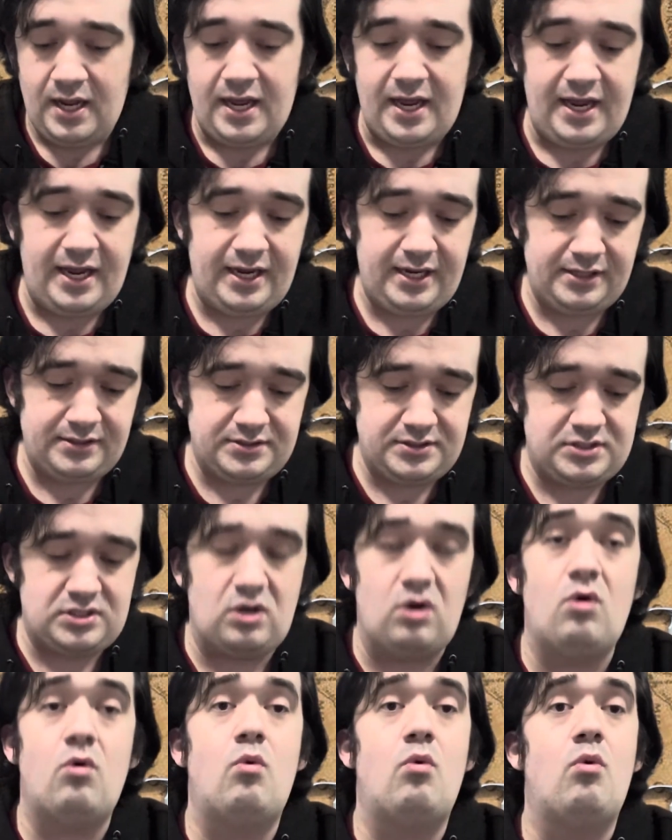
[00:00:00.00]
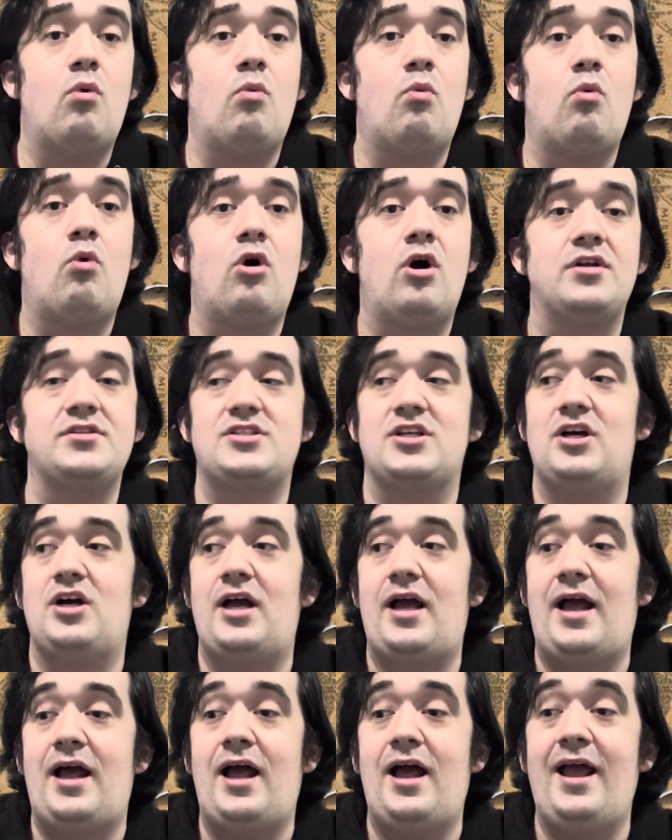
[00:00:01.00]
and what
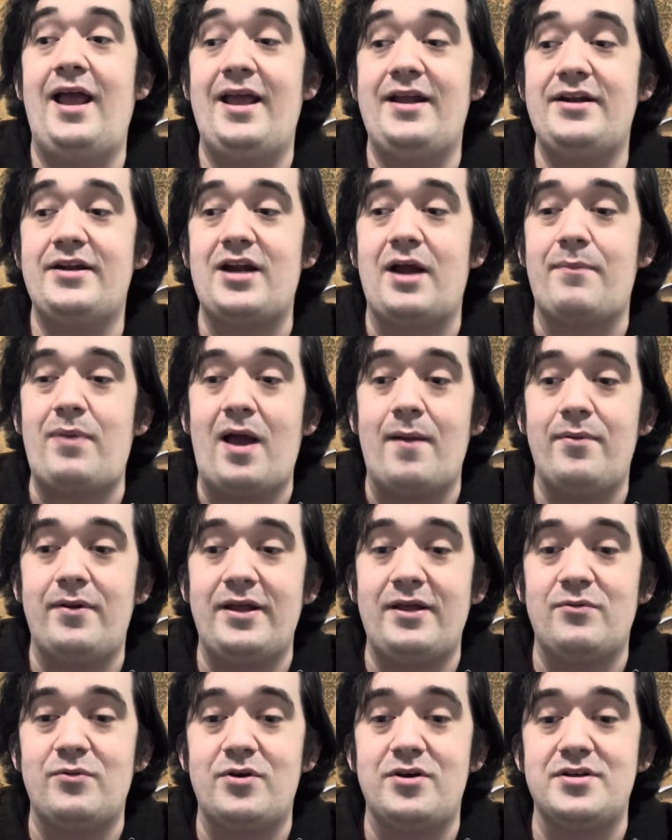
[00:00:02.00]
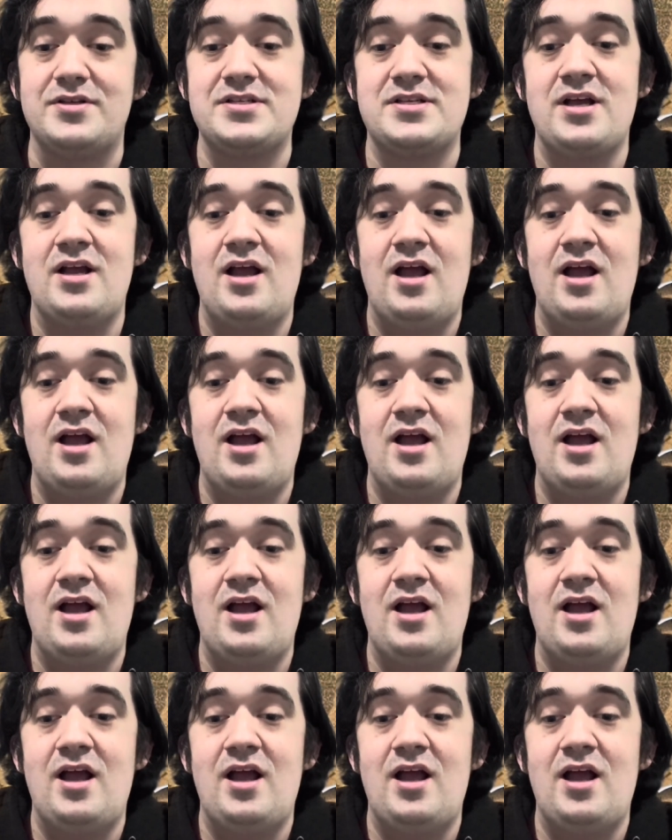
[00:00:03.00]
ended up happening was,